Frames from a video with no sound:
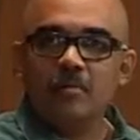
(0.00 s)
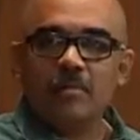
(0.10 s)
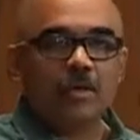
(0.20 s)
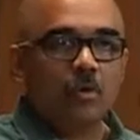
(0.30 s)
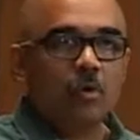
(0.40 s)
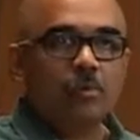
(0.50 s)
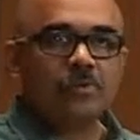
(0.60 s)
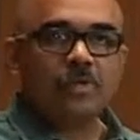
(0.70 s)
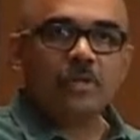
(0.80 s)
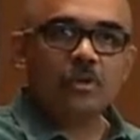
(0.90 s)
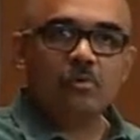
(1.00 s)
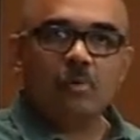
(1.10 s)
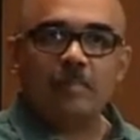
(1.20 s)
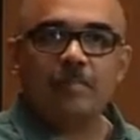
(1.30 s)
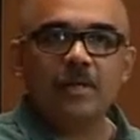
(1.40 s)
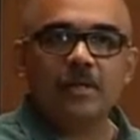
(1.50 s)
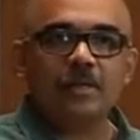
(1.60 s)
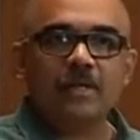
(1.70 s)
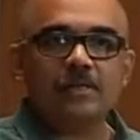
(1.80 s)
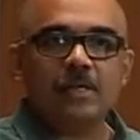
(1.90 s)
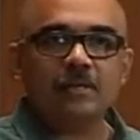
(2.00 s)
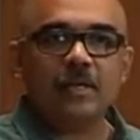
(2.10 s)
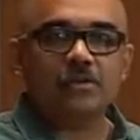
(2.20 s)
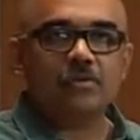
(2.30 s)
in the homes that they grew up in and things like that.